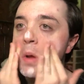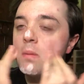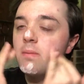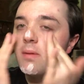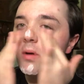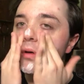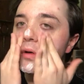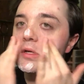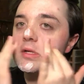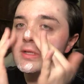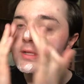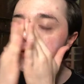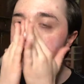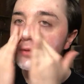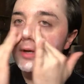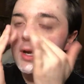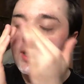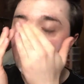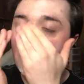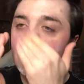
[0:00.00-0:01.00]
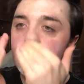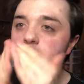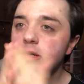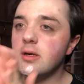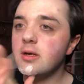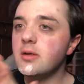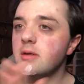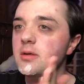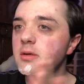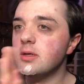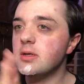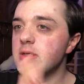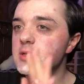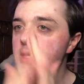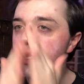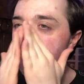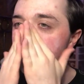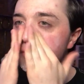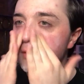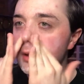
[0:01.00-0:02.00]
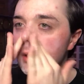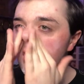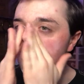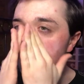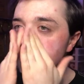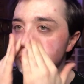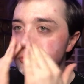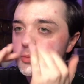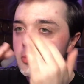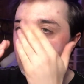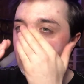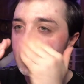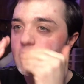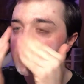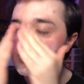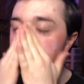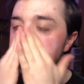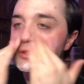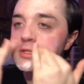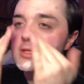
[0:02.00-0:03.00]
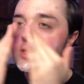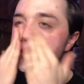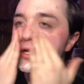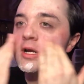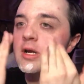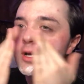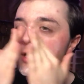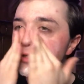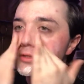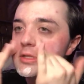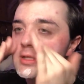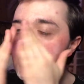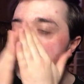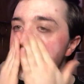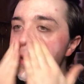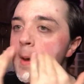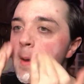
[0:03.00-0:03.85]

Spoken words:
focus it right here because I have like large pores in these areas.